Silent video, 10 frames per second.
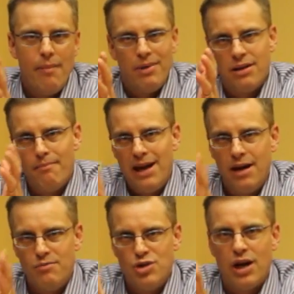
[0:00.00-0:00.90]
but the
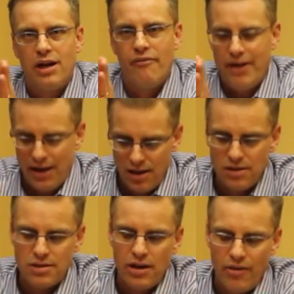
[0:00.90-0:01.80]
main objective
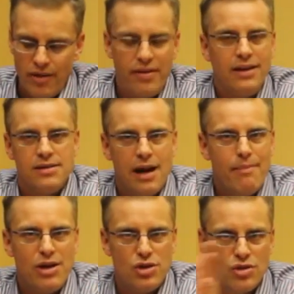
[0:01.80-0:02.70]
is the things that I
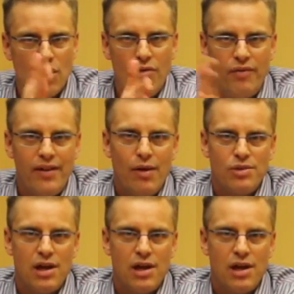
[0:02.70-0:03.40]
mentioned, so hopefully that was